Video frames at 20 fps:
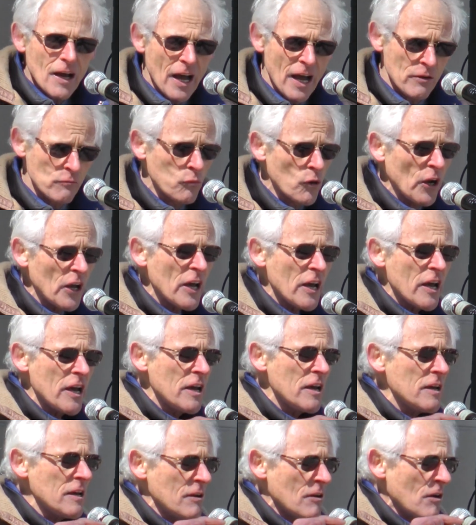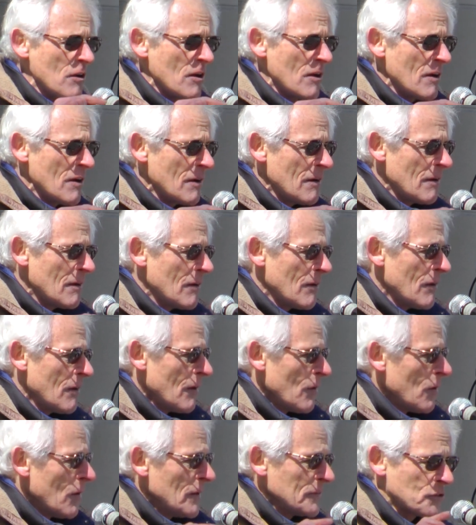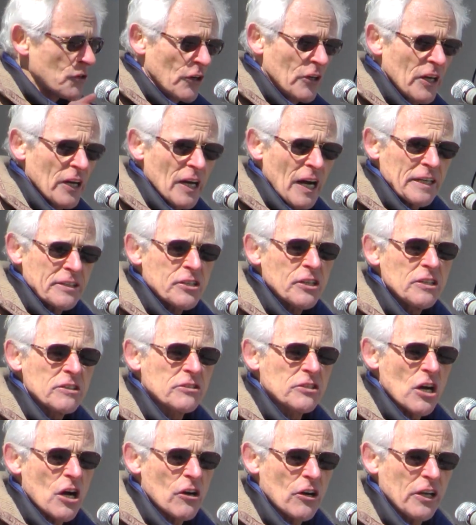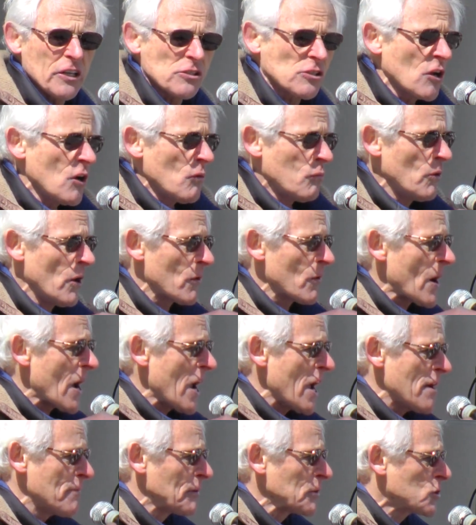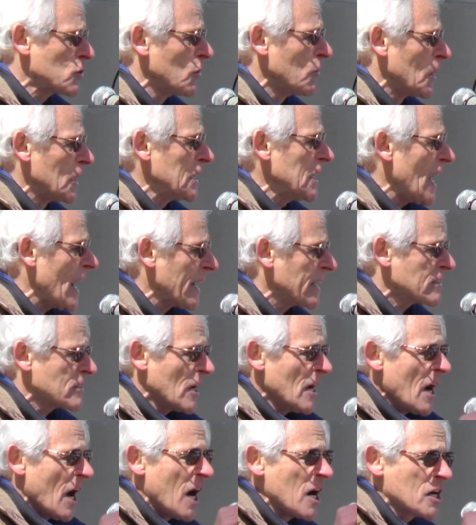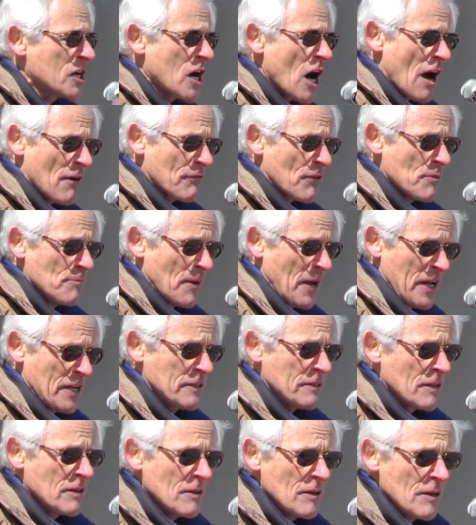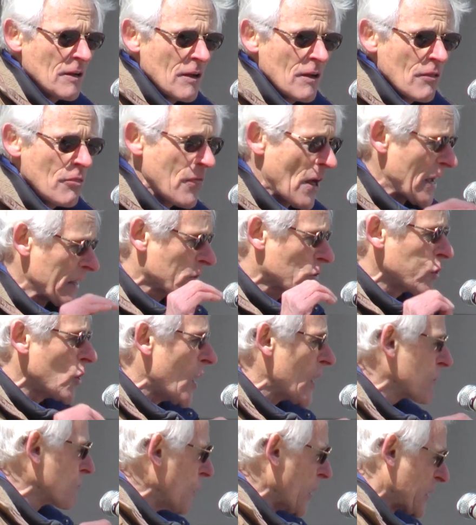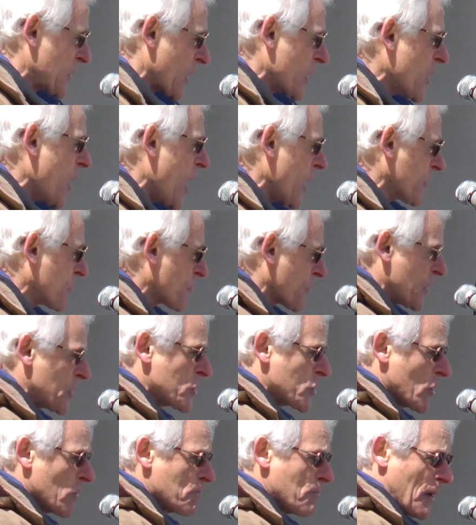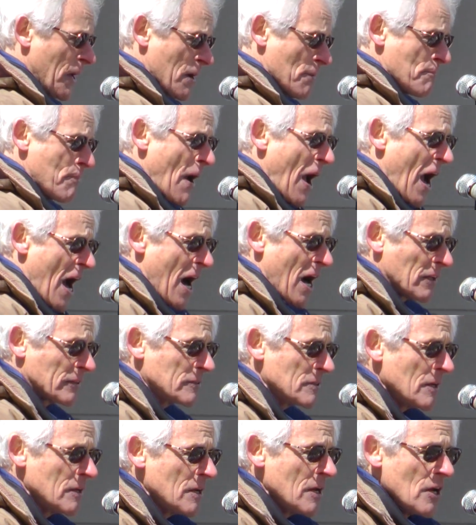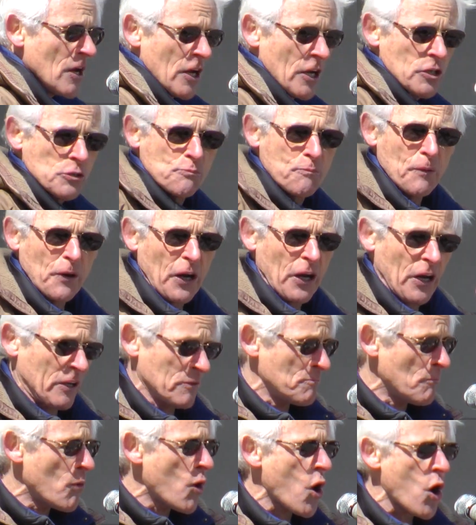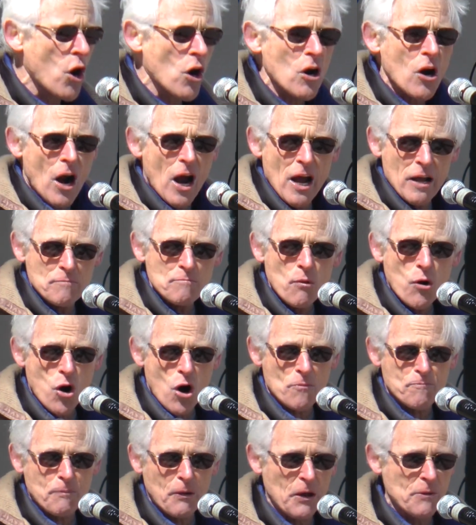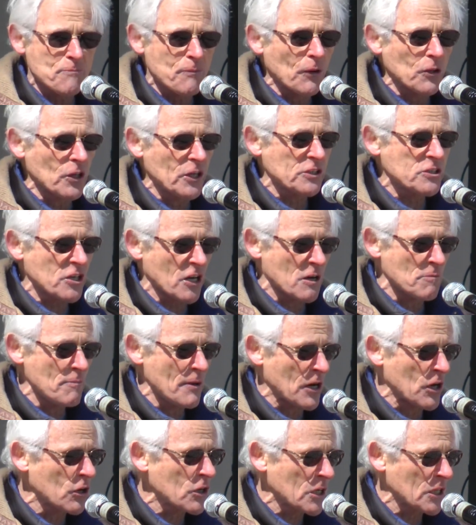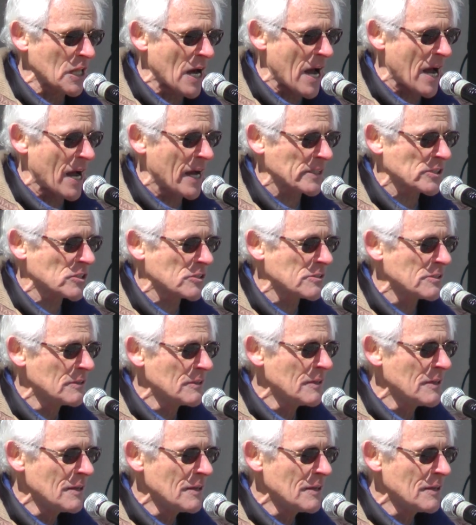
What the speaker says: And we, during the 1930s, we were able to elect a government that thought what the country should be about is bringing more and more people into the middle class.